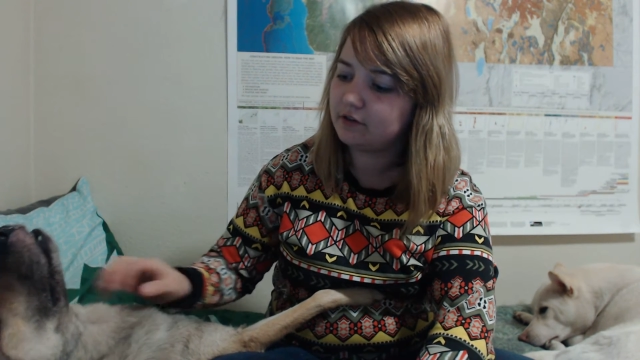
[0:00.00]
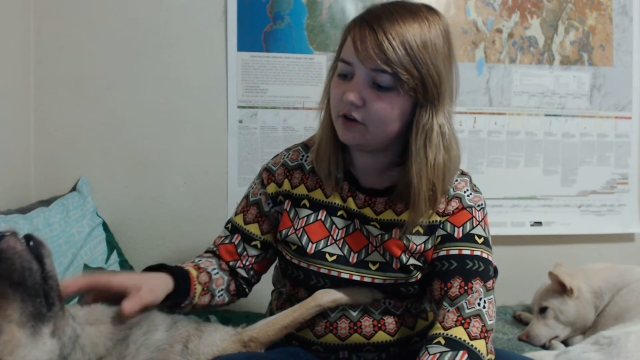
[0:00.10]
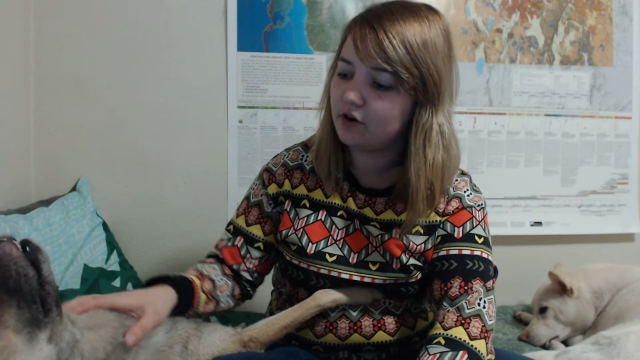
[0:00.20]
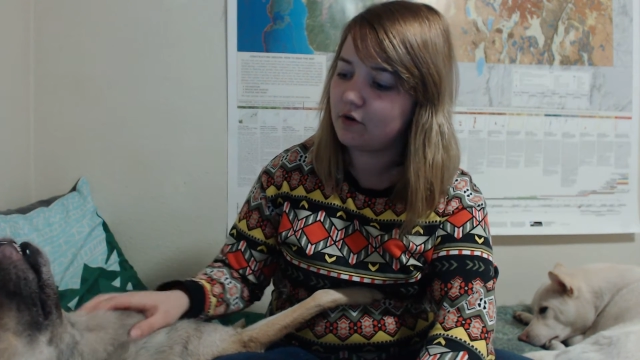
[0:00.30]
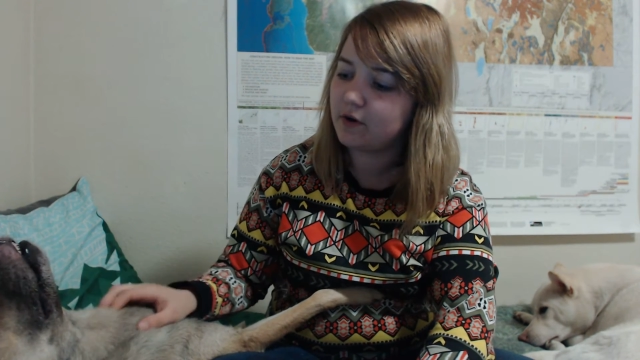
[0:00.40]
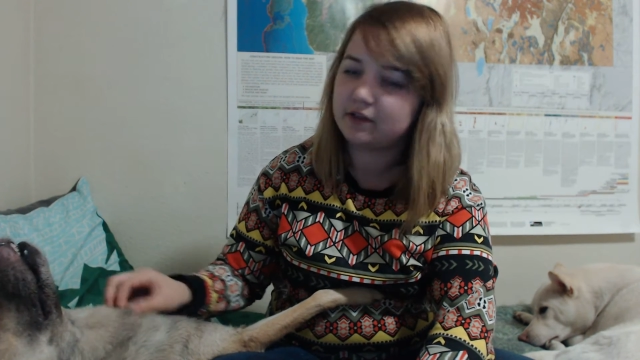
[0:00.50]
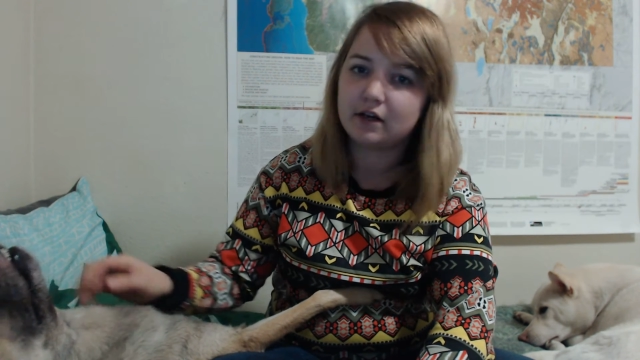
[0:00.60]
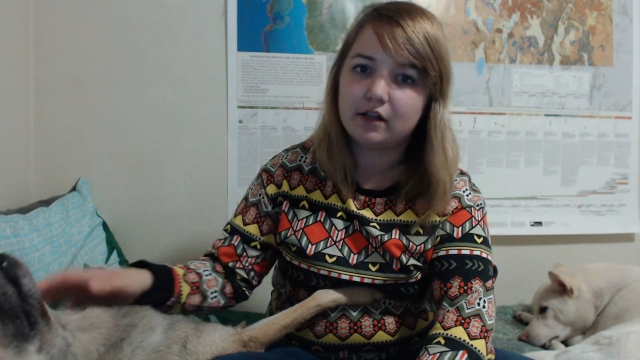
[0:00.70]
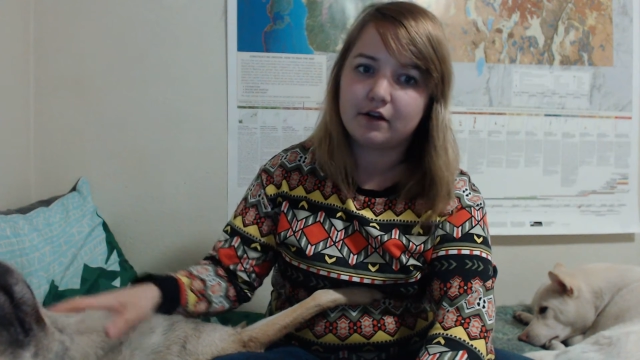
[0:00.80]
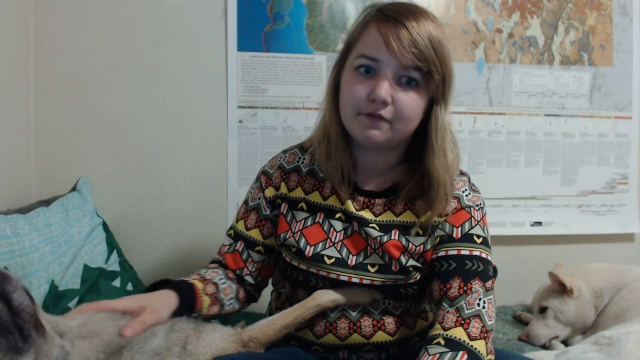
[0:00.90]
coat, and
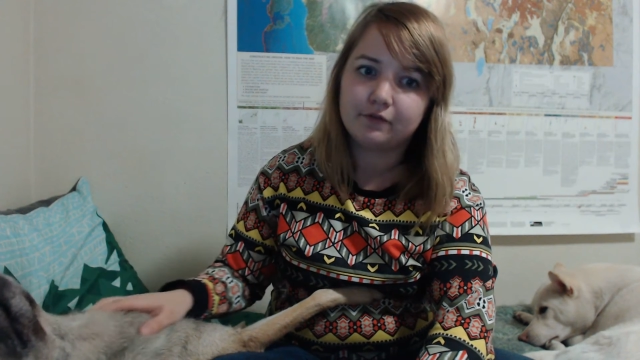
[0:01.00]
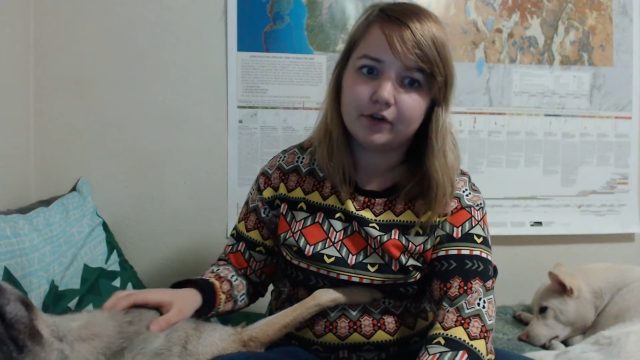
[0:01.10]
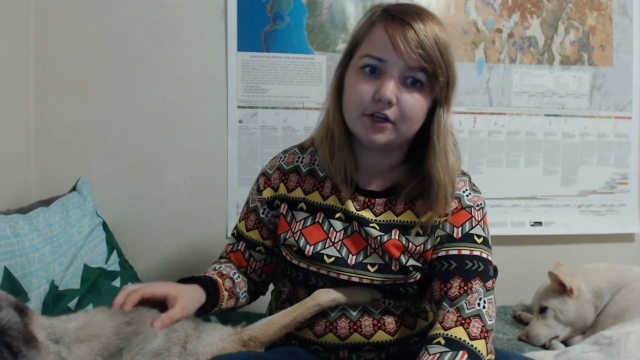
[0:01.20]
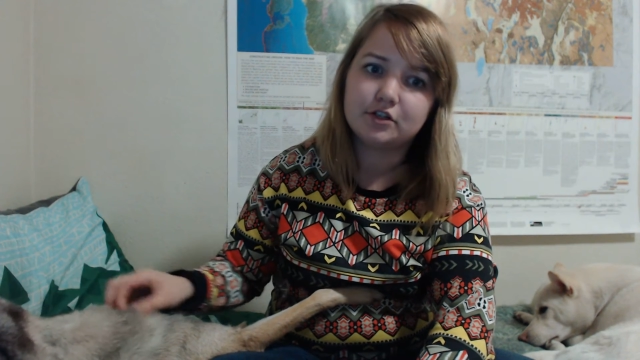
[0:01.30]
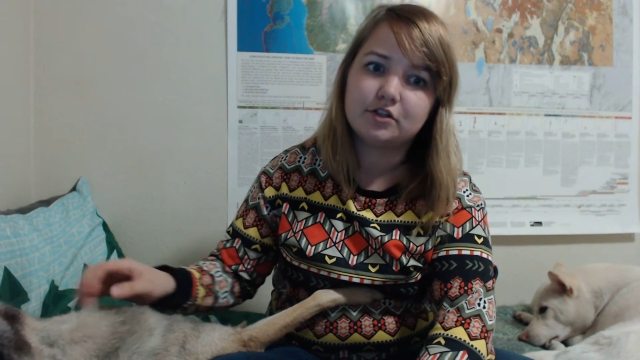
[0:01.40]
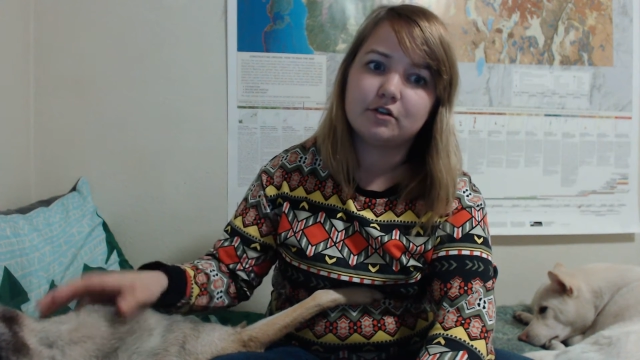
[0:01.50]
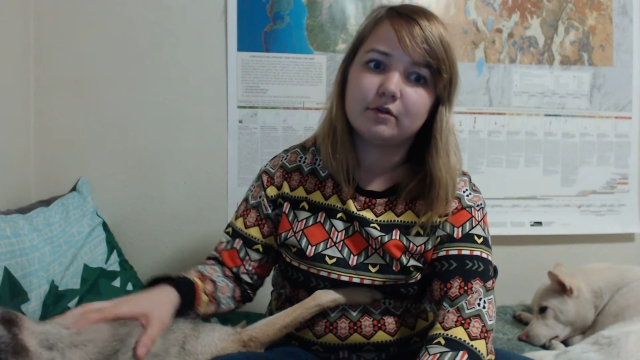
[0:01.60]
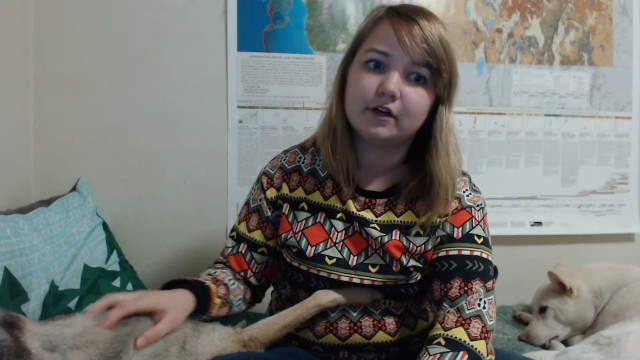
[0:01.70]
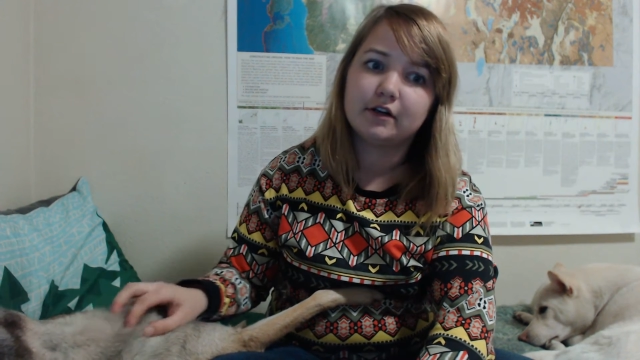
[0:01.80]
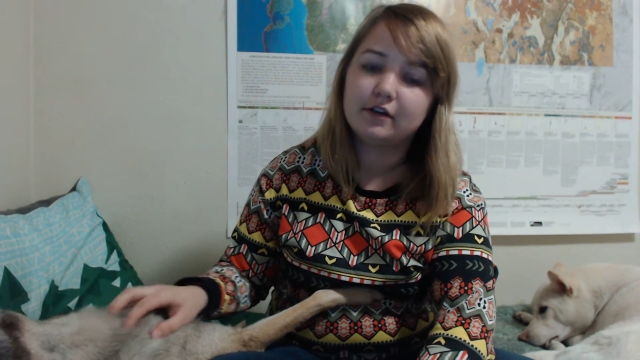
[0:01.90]
not a lot of fringe to
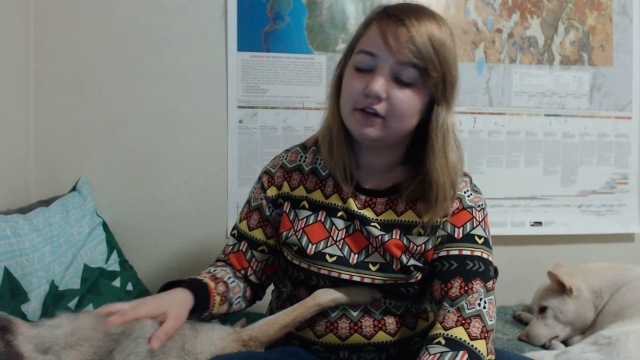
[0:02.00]
her.